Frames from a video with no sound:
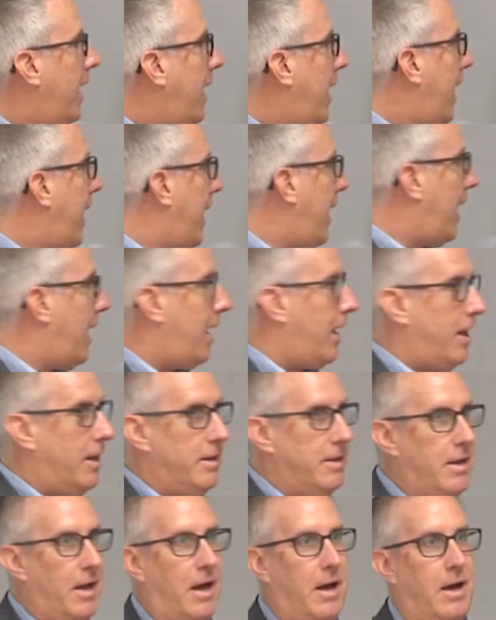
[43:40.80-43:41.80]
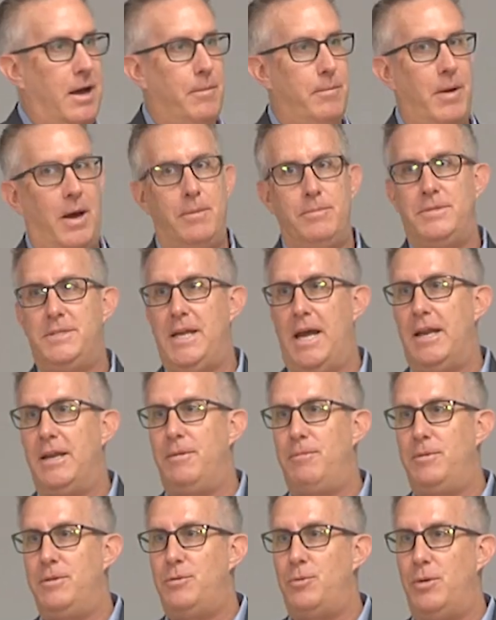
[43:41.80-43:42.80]
And I'm
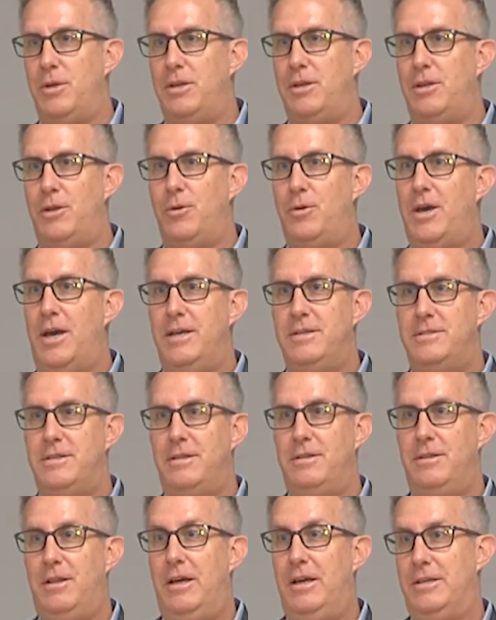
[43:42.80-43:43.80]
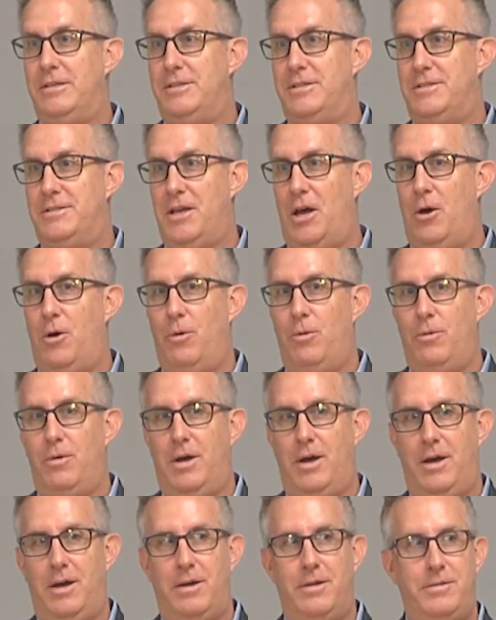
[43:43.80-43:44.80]
standing between you guys and lunch. So
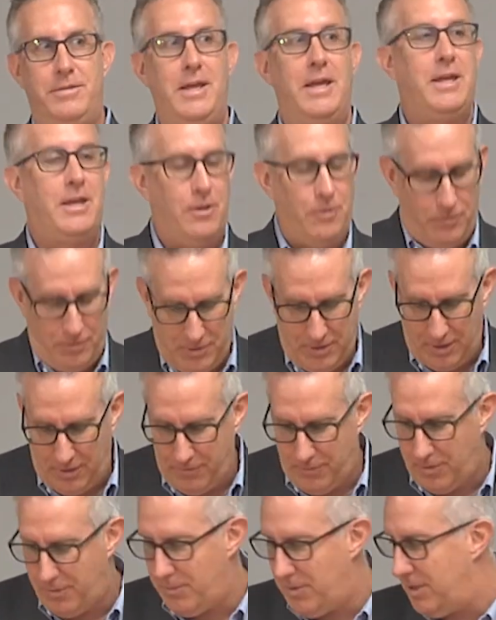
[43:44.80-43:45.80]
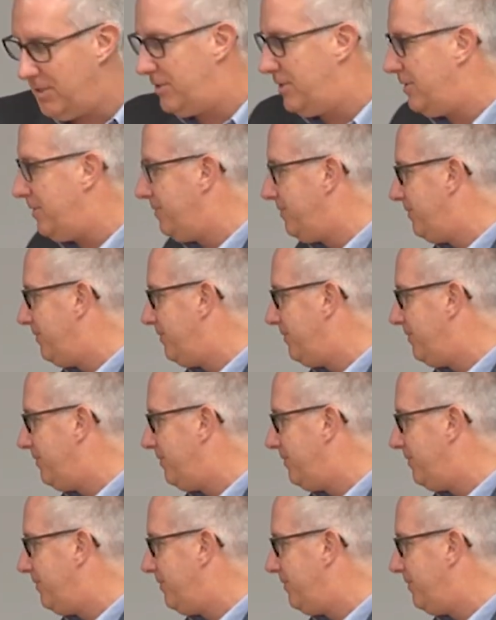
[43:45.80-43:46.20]
thank you. Thank you very much.